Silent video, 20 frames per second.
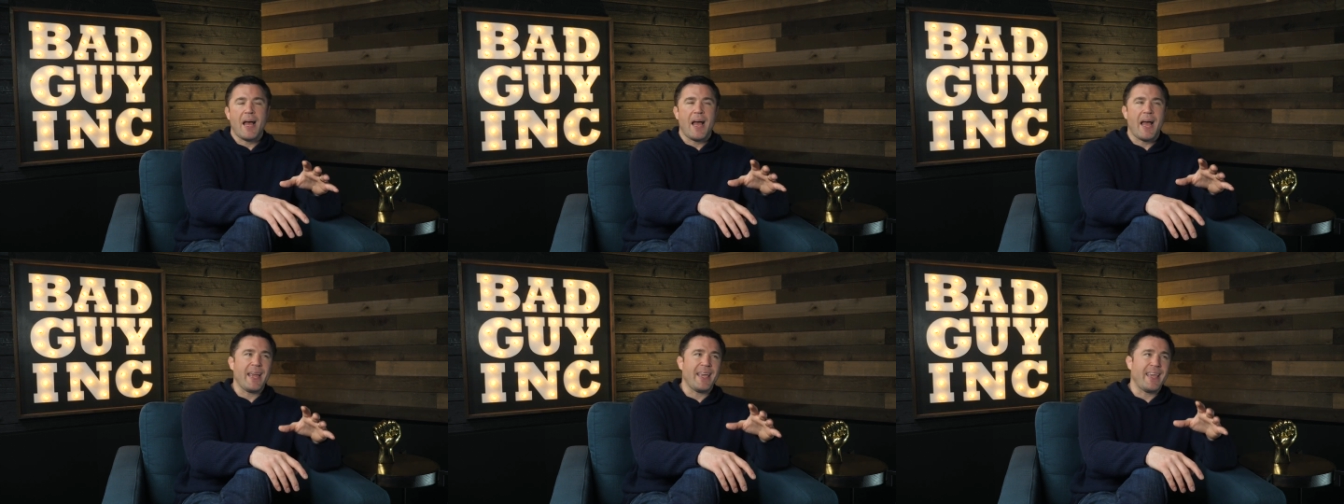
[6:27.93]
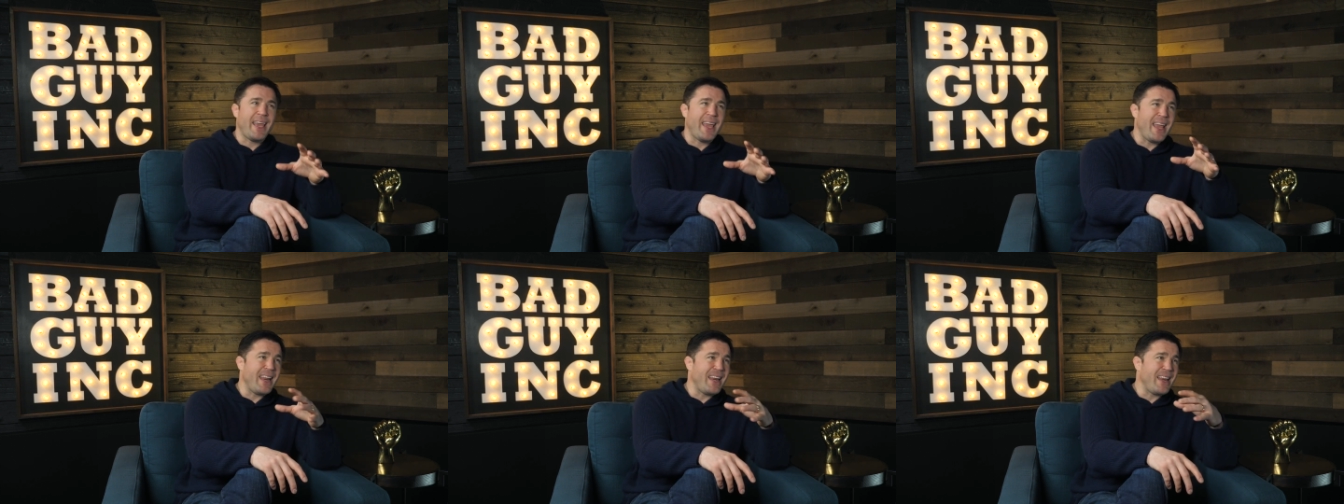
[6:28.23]
I
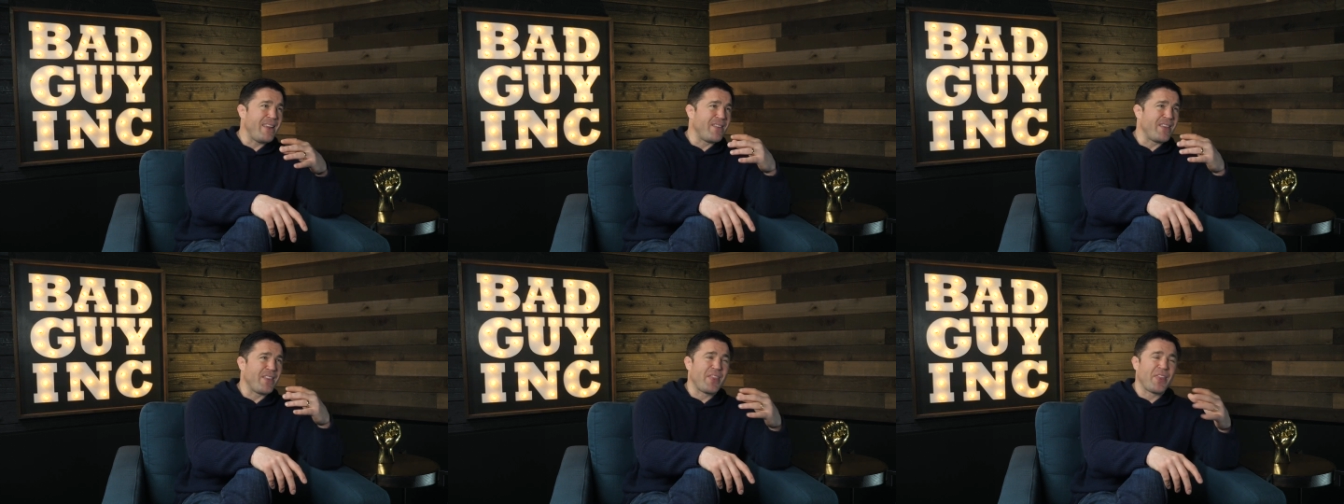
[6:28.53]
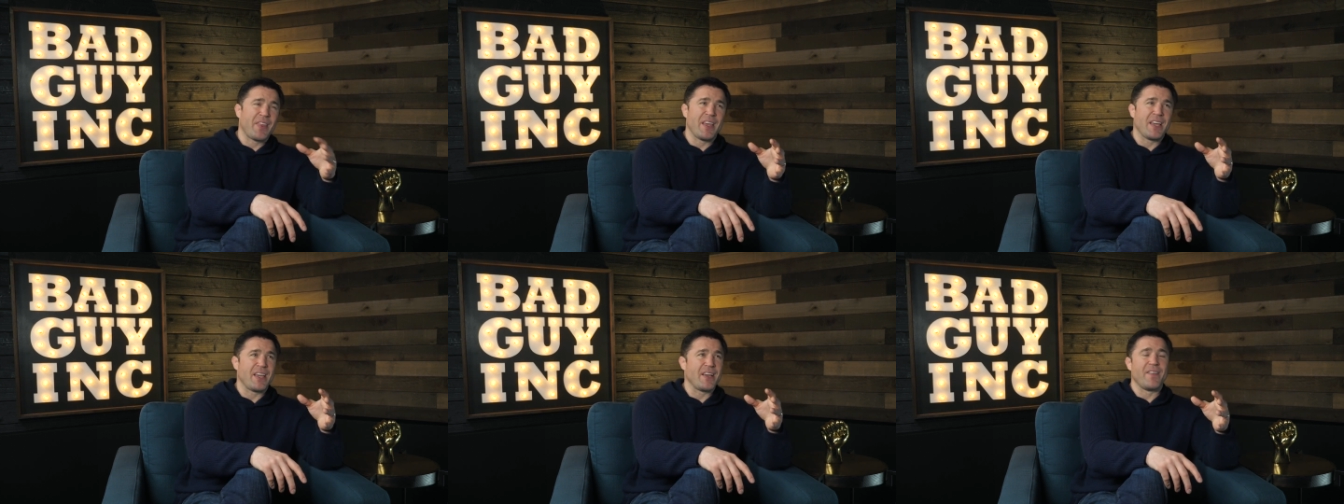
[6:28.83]
can't even
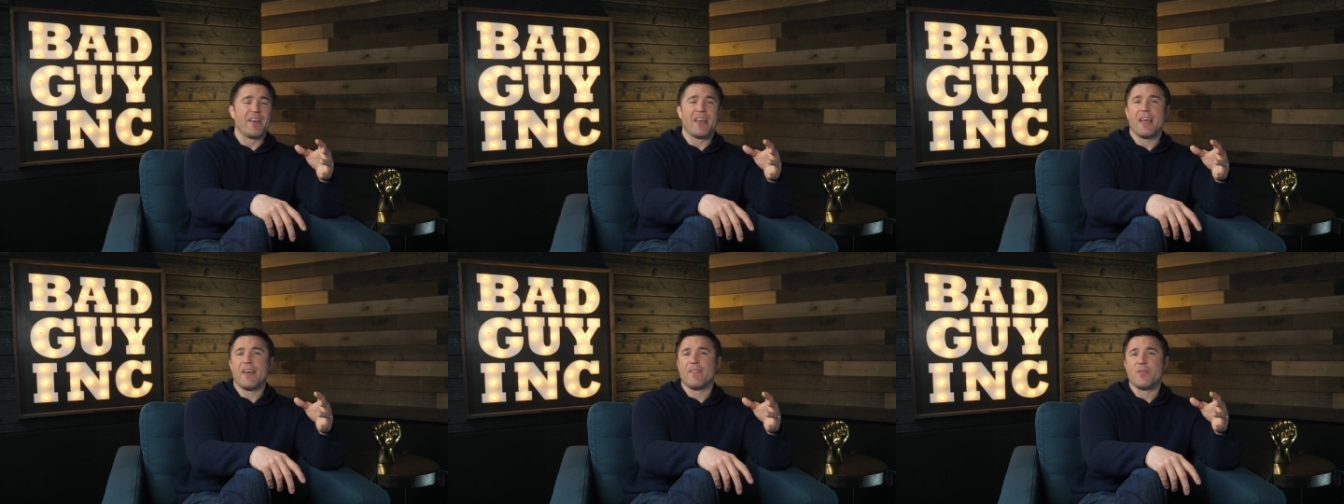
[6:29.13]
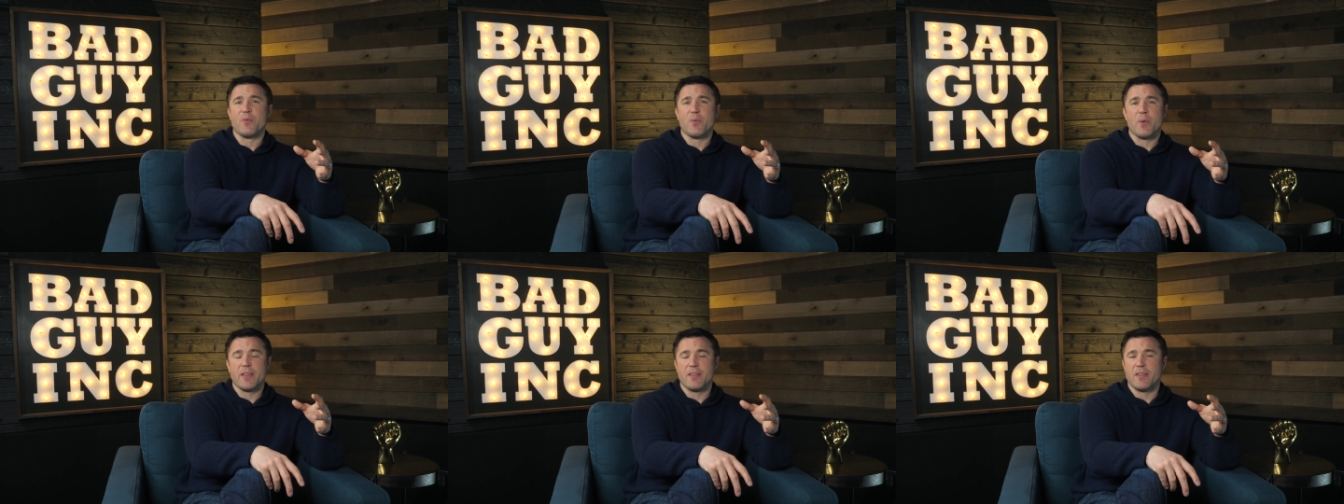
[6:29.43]
think of a
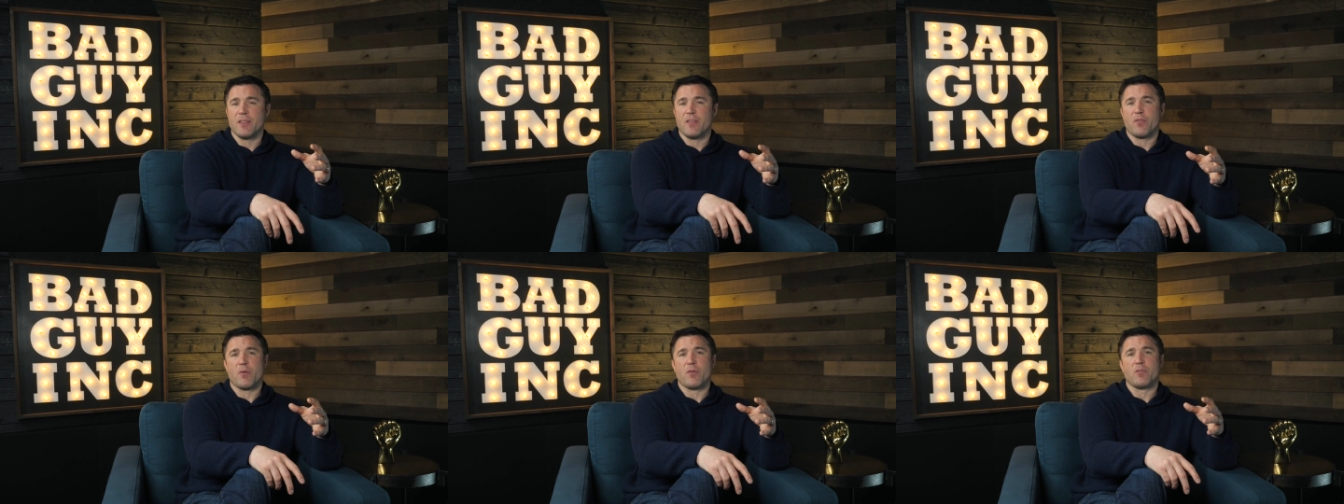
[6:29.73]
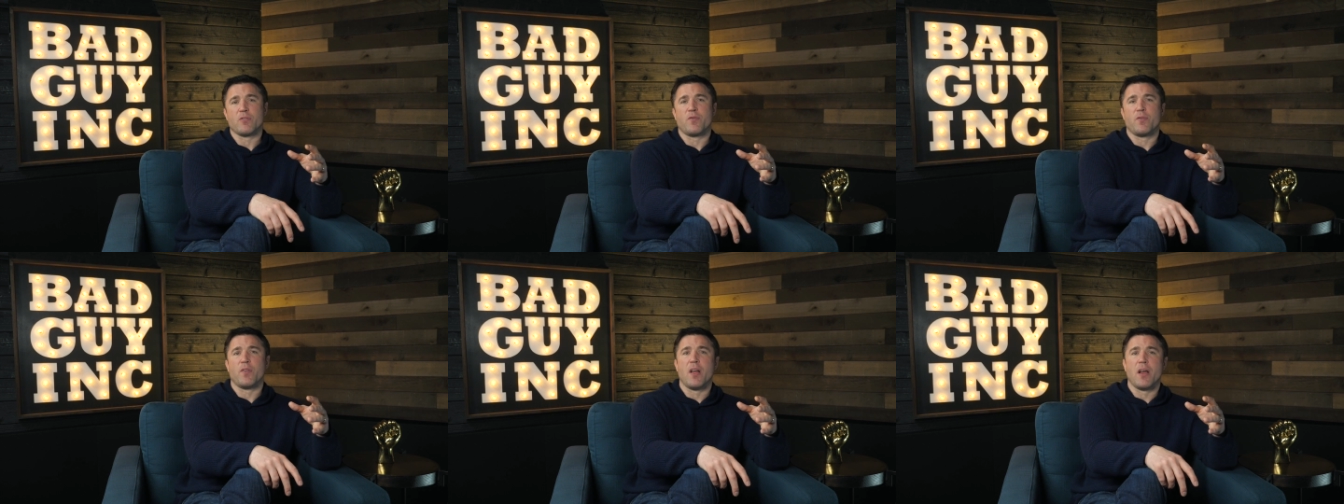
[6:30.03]
heavyweight that
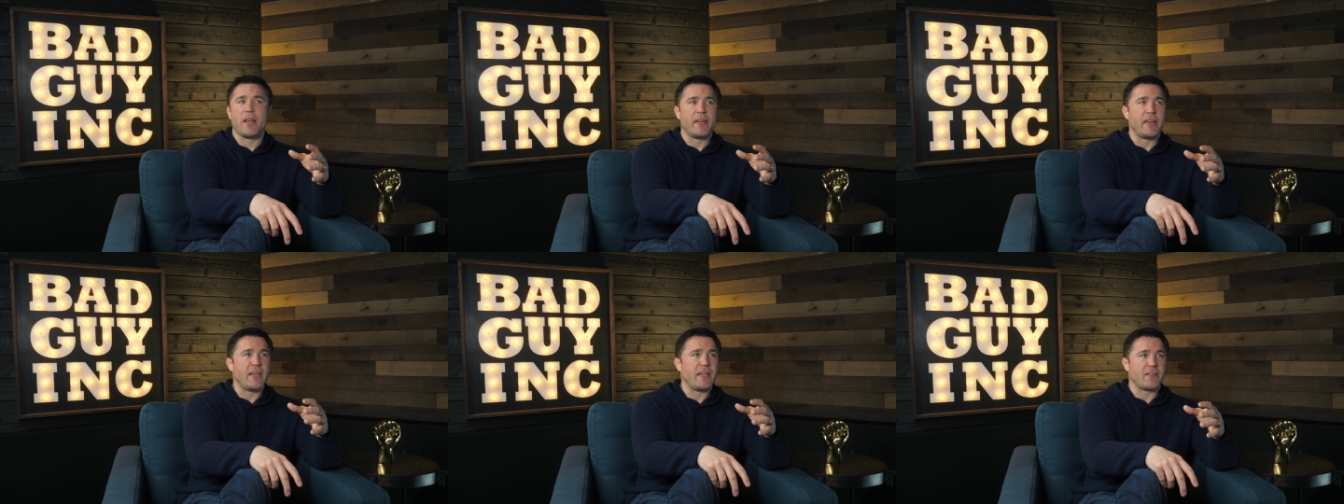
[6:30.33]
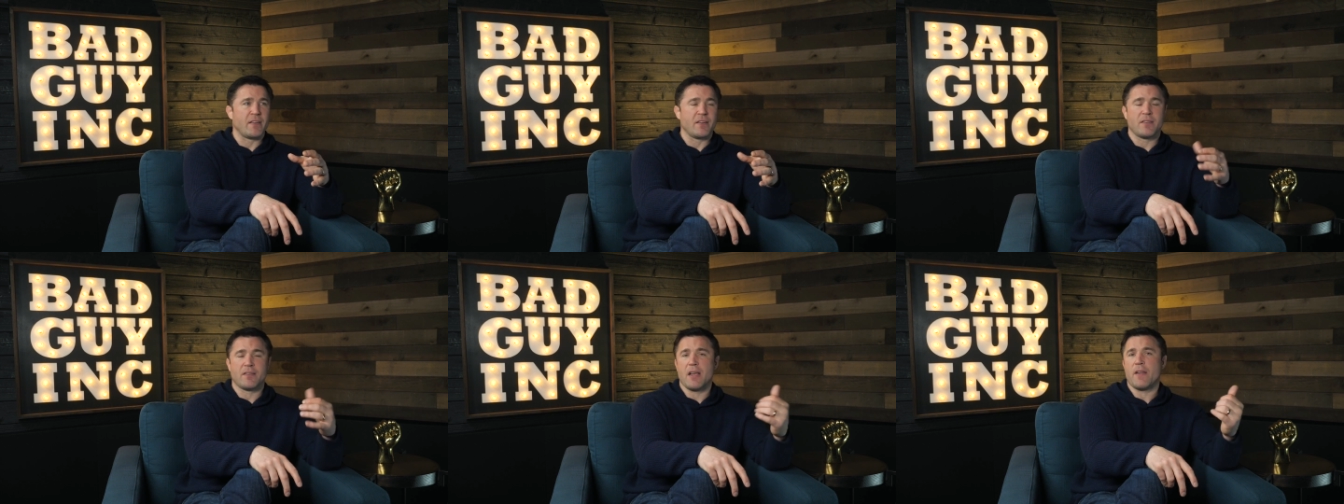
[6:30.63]
throws flying
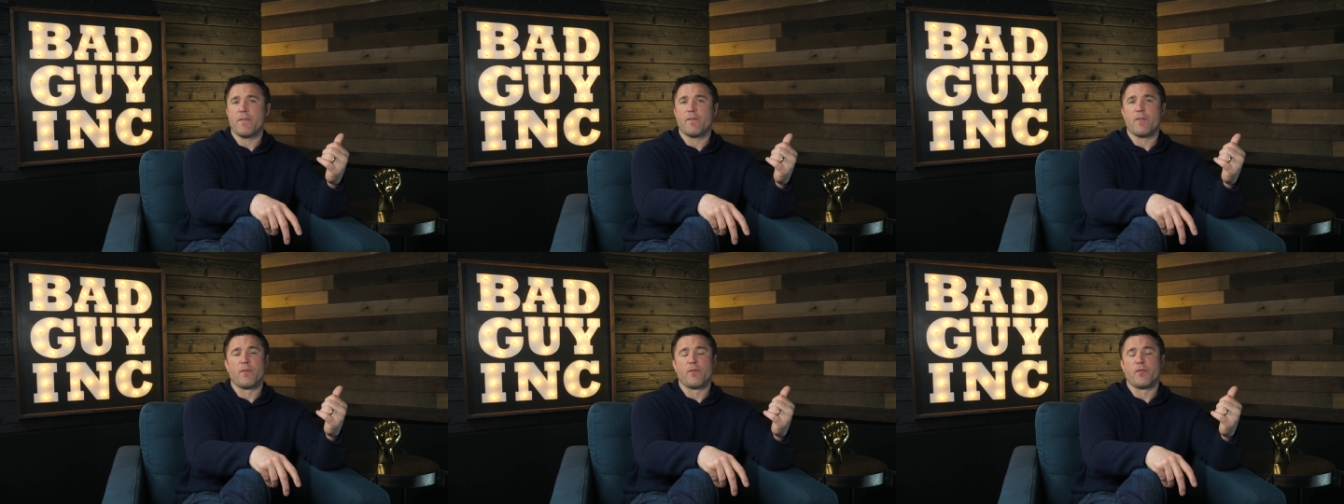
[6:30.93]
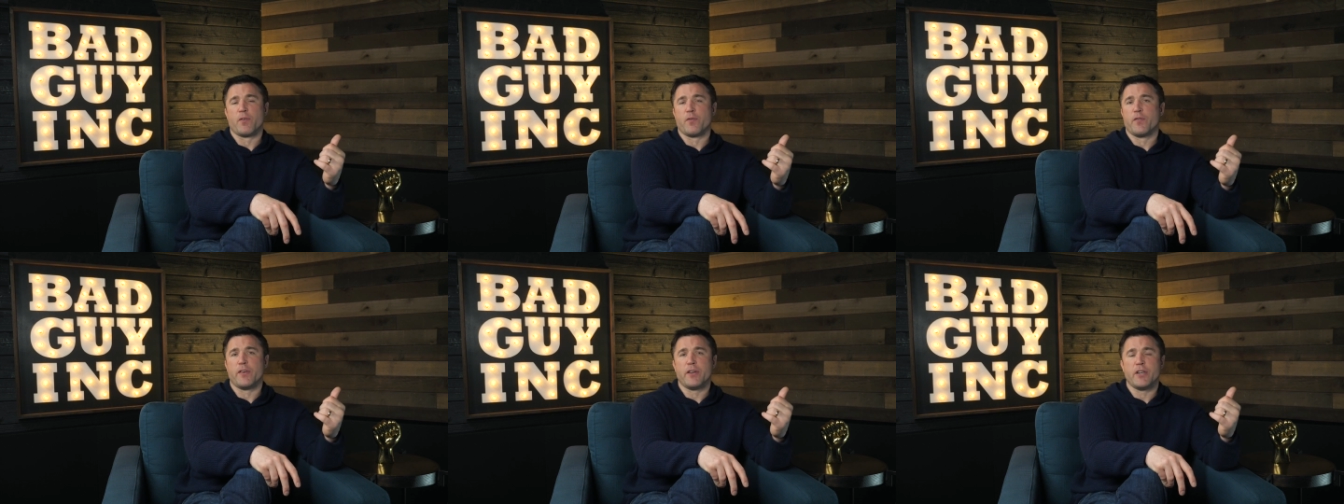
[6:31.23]
knees aside from
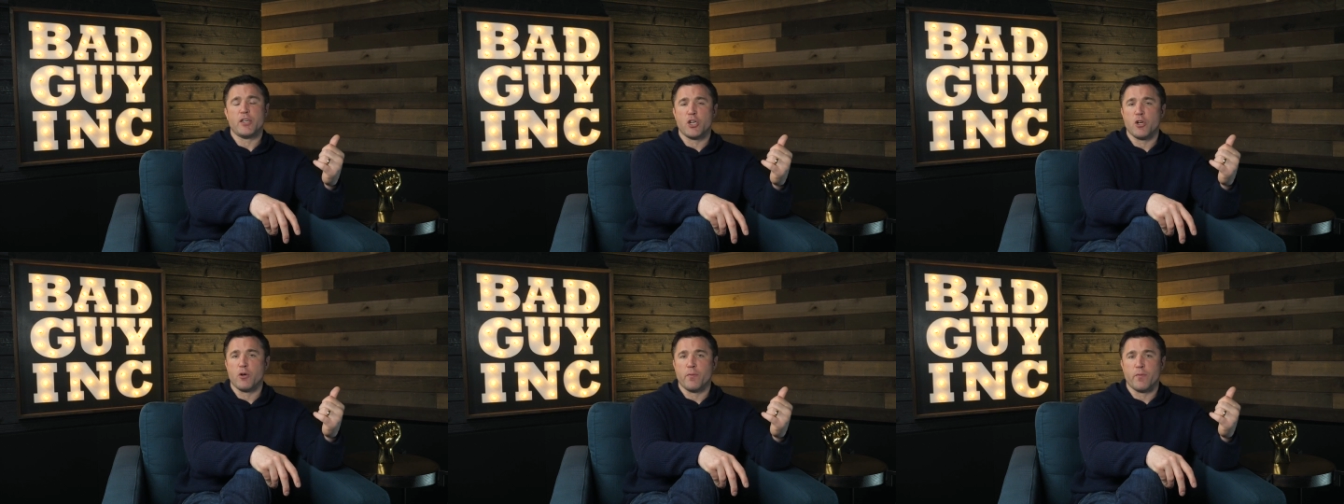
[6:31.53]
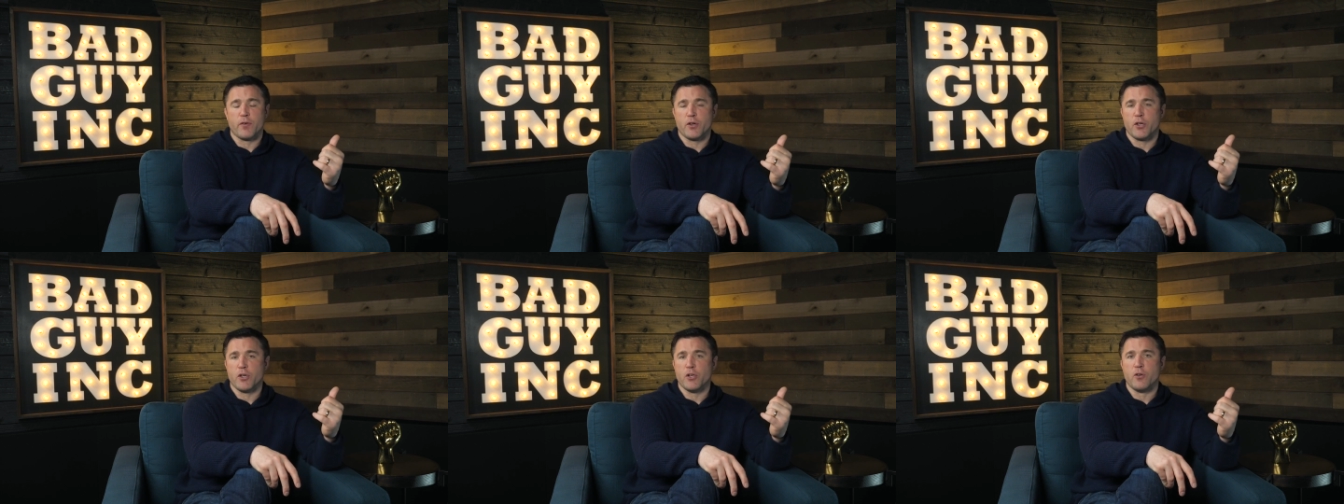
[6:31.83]
Fabricio
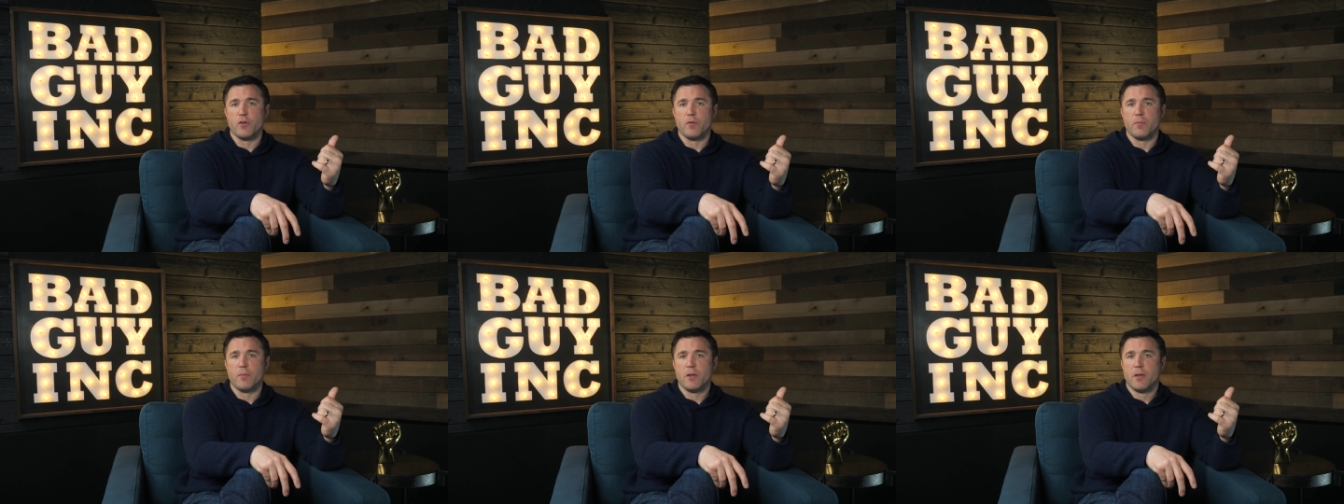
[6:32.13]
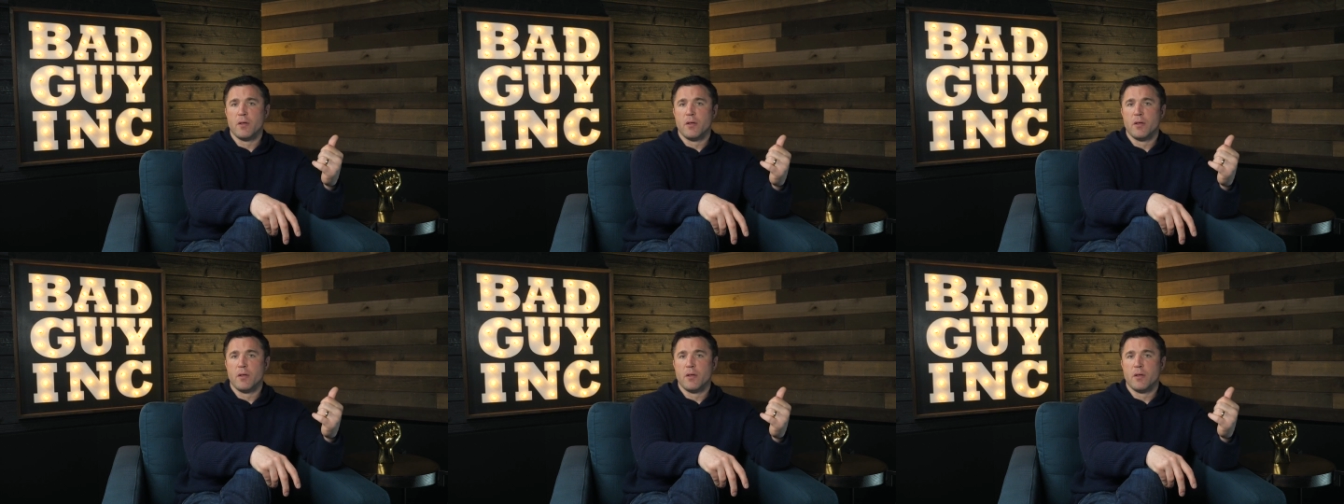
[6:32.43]
Werdum.